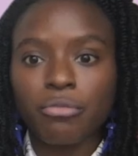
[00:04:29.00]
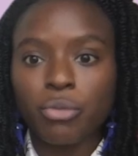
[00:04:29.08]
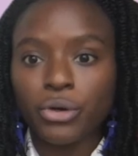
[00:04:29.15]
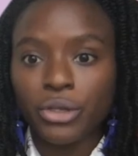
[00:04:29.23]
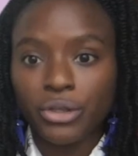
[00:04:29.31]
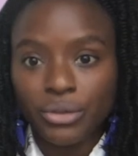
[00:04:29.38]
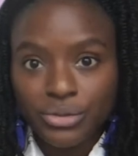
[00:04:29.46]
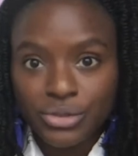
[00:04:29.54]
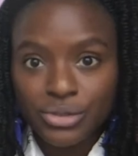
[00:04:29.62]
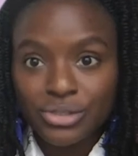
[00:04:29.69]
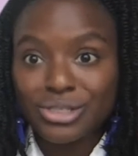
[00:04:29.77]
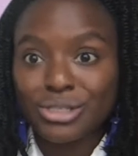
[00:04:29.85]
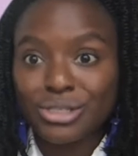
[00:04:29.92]

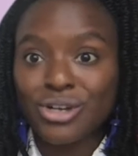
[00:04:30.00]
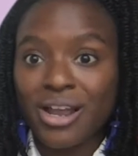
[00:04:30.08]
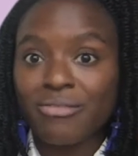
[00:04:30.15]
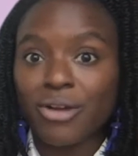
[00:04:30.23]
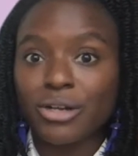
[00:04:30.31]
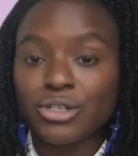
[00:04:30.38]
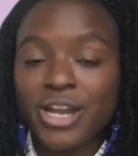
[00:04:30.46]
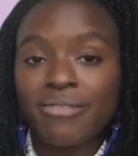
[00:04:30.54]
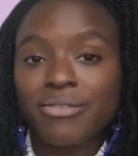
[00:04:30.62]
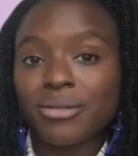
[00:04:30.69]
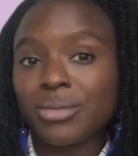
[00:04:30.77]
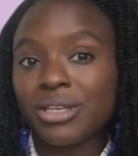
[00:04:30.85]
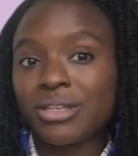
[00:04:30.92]
users to drive our
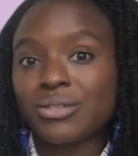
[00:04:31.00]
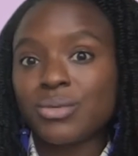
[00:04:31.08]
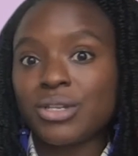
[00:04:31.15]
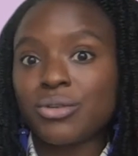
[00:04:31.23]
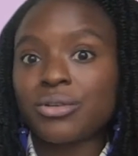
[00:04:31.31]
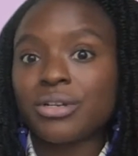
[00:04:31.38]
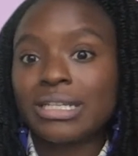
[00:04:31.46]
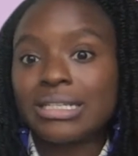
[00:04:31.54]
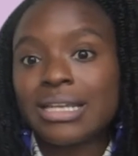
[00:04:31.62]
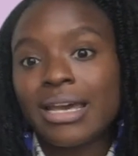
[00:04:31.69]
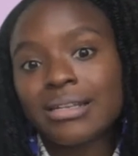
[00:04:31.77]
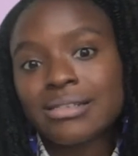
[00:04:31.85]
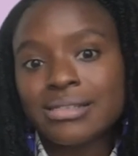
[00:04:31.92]
traffic, because we had already
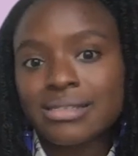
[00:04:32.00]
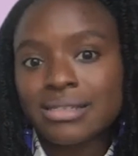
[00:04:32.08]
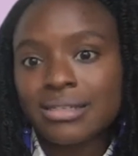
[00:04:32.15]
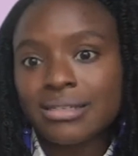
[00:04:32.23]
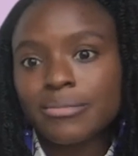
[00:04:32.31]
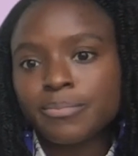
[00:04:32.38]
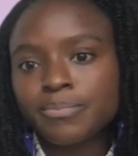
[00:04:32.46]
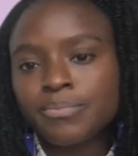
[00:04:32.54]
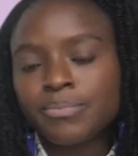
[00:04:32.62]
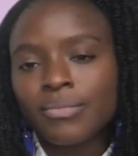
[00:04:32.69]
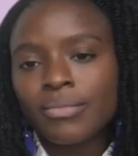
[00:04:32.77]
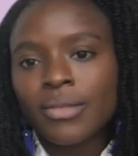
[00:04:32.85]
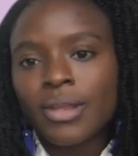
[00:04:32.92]
tested,
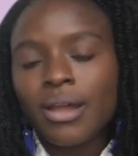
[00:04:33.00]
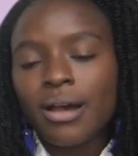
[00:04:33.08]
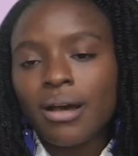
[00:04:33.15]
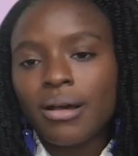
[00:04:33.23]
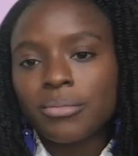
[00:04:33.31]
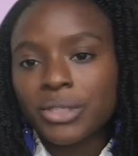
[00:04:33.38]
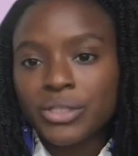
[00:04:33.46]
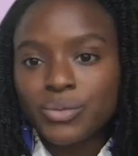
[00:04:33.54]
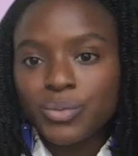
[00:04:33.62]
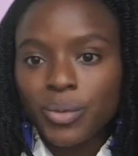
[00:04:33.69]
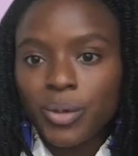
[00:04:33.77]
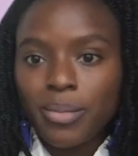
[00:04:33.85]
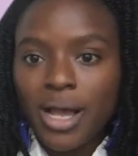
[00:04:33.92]
because we
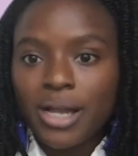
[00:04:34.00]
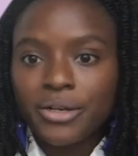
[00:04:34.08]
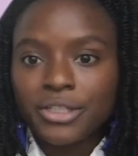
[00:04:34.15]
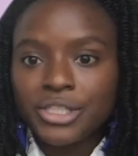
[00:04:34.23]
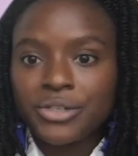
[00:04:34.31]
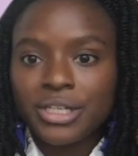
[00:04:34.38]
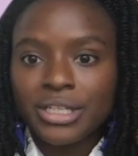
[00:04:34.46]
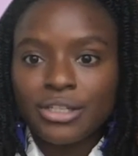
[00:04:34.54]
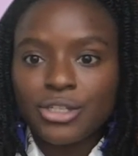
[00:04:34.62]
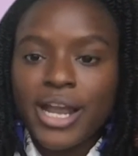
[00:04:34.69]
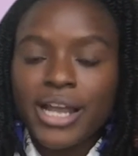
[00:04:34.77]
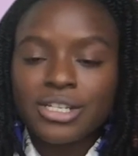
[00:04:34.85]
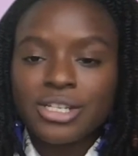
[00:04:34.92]
were monitoring the
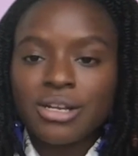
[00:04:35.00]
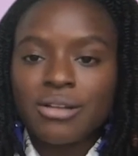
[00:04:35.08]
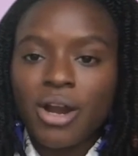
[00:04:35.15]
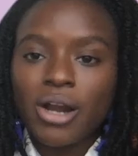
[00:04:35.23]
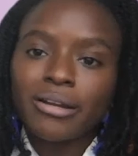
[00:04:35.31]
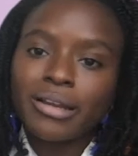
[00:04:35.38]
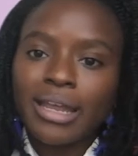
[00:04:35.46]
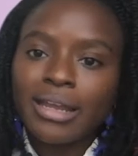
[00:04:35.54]
traction of our